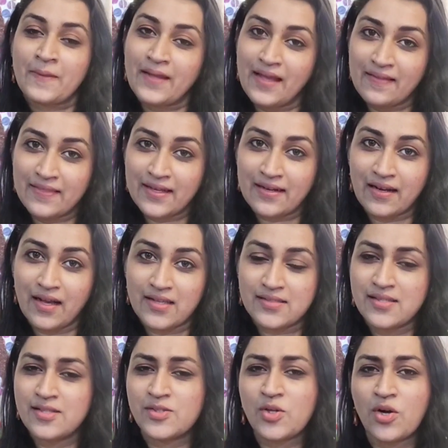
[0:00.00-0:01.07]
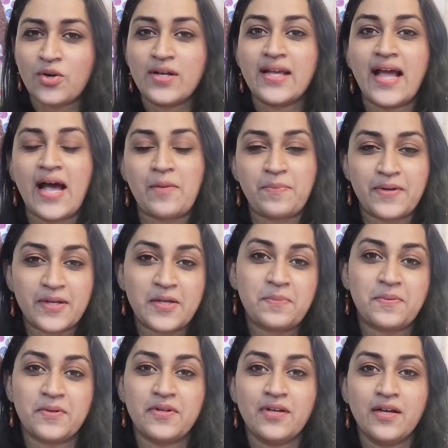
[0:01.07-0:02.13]
in the class. This is not only
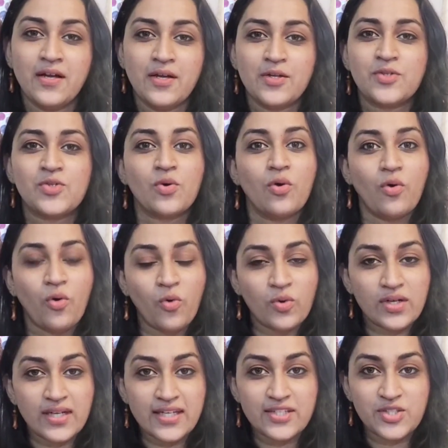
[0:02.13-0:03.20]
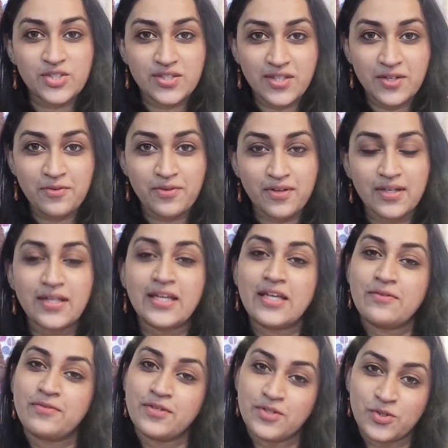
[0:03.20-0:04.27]
applicable to only children,
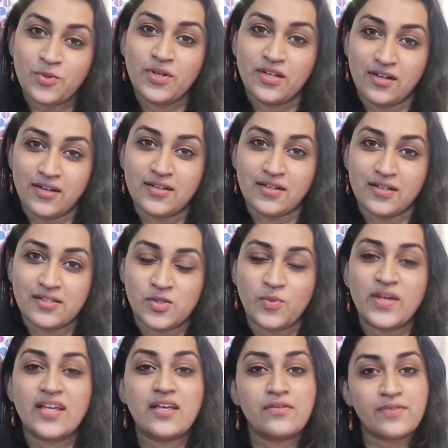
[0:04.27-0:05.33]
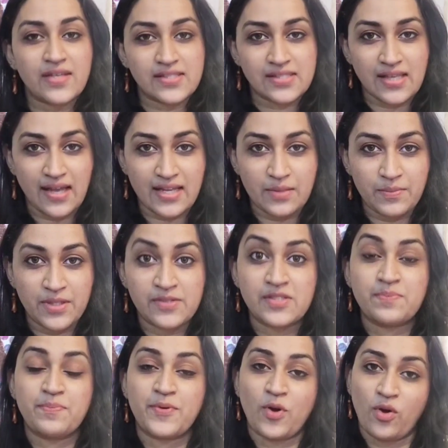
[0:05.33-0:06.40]
even to learners. We give
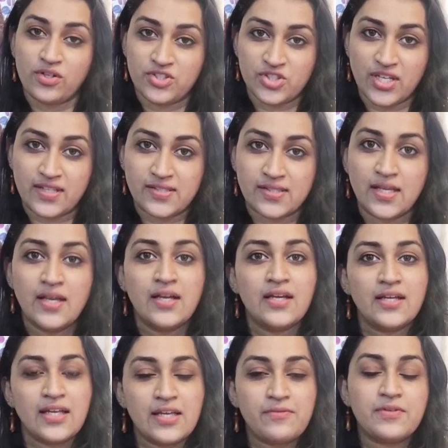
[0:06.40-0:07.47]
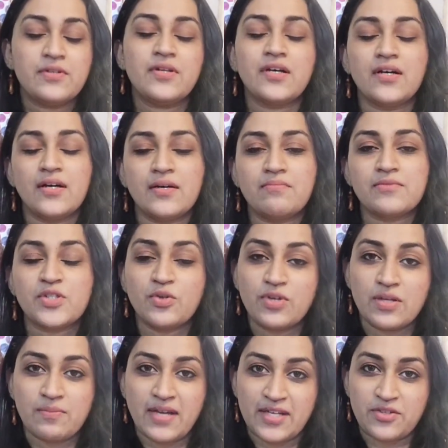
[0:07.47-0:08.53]
assignments, projects. Even
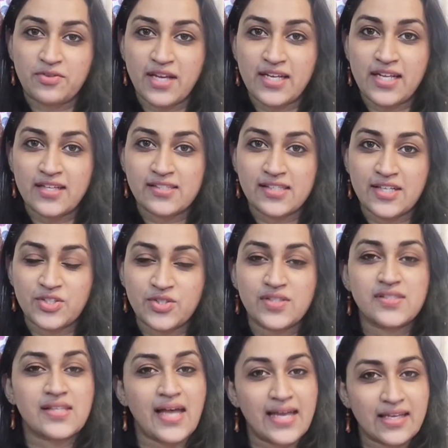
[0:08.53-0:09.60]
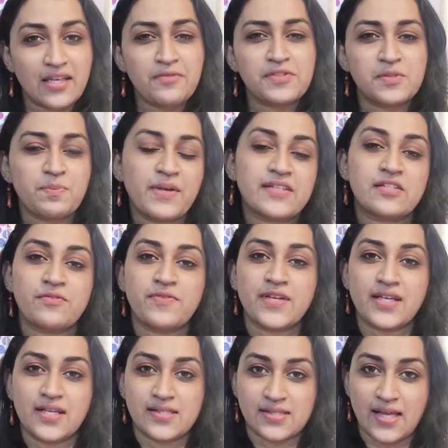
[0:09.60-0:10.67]
during my training sessions, I give
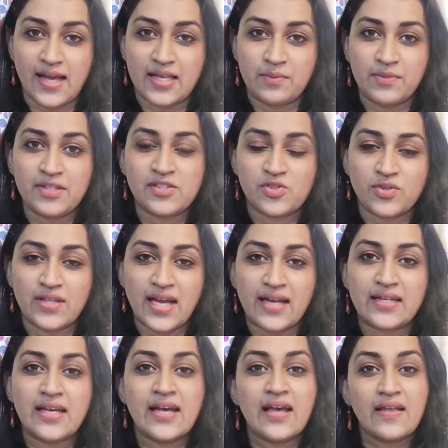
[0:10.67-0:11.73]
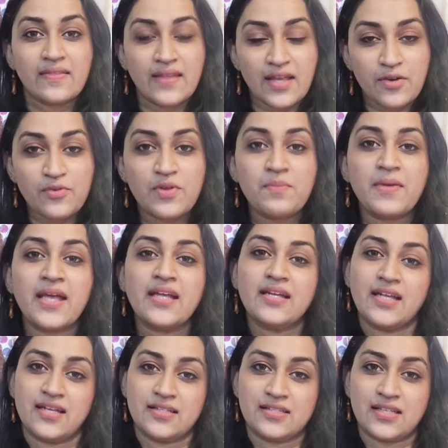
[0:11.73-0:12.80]
specific assignments so that they remain
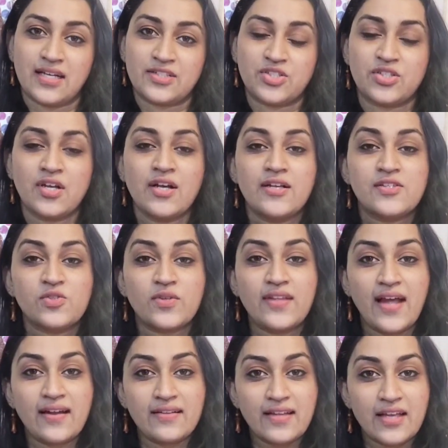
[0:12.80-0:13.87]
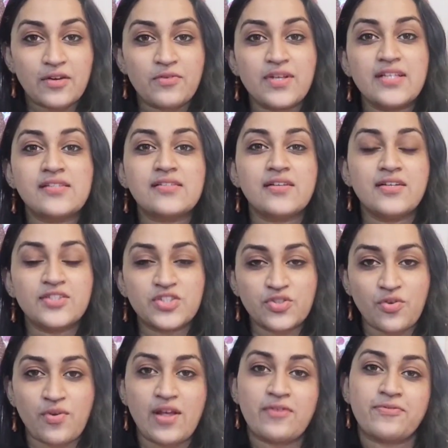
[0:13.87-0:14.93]
in touch, so that they research,
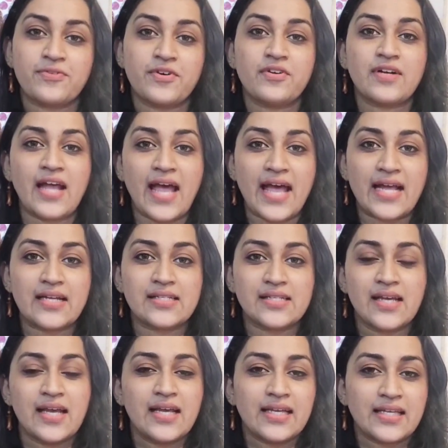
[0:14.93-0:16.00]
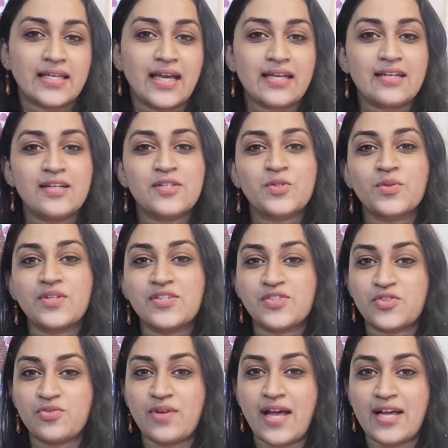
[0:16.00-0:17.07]
refer, and get into this
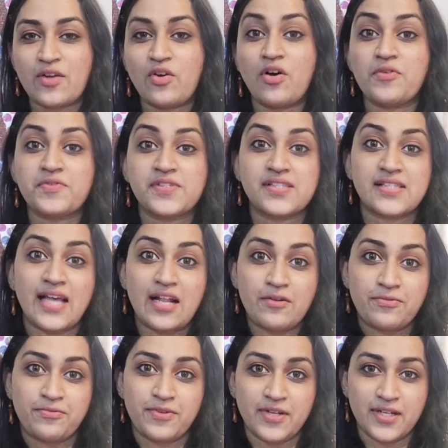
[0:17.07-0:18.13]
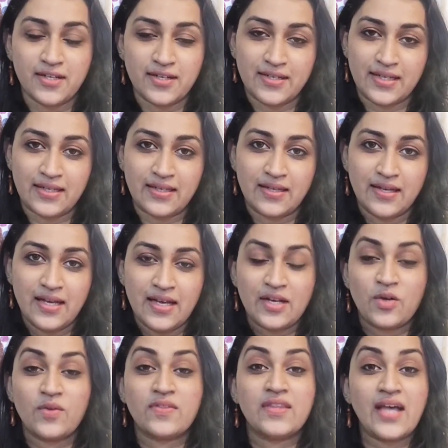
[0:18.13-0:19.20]
track of self-learning.
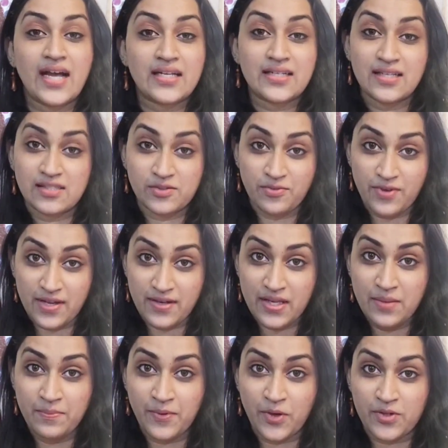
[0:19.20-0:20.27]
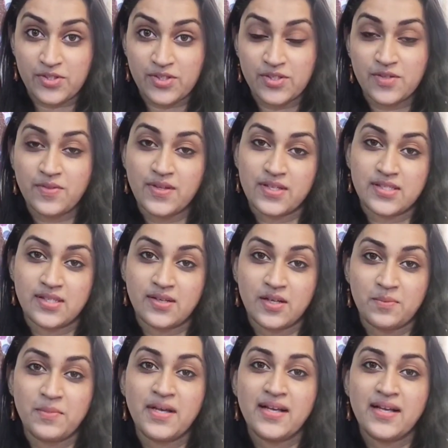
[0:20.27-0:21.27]
Now, that is very important, the term